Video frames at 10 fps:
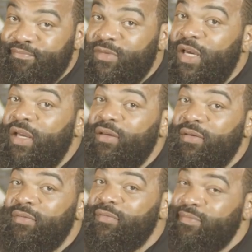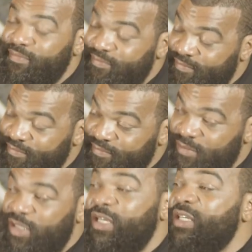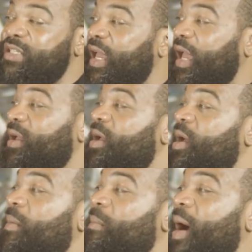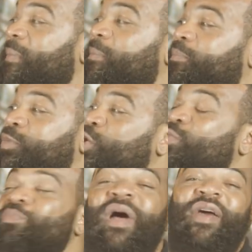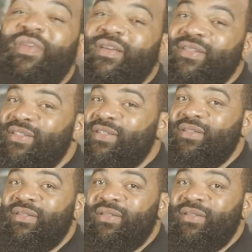Okay? Because he's saying, my 2 brothers,